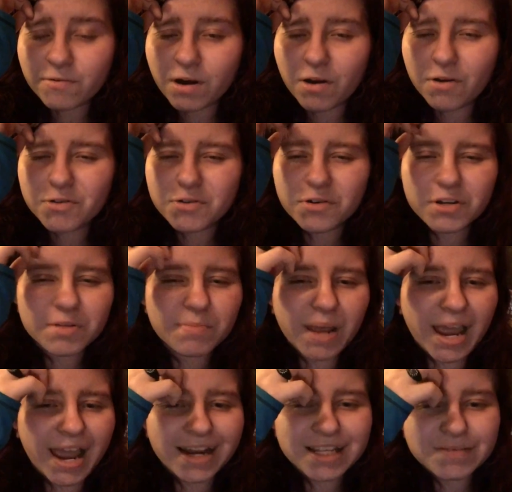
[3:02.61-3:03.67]
the roads are as
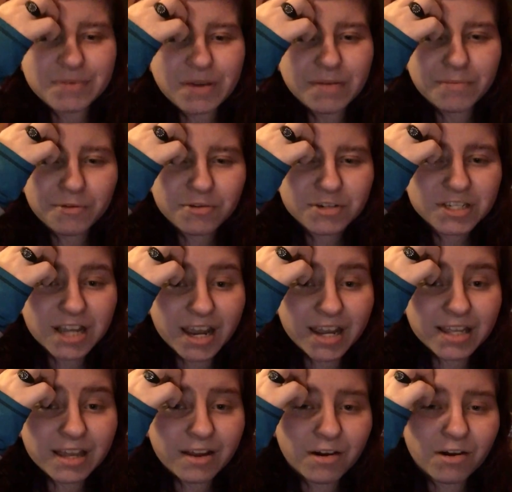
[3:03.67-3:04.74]
bad as people are
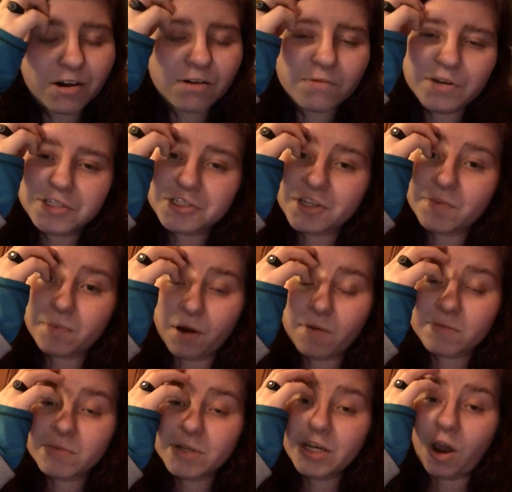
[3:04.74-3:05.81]
saying they are, which they
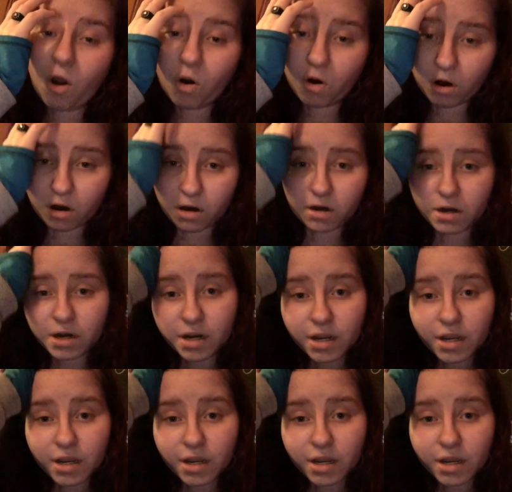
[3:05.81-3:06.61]
probably are,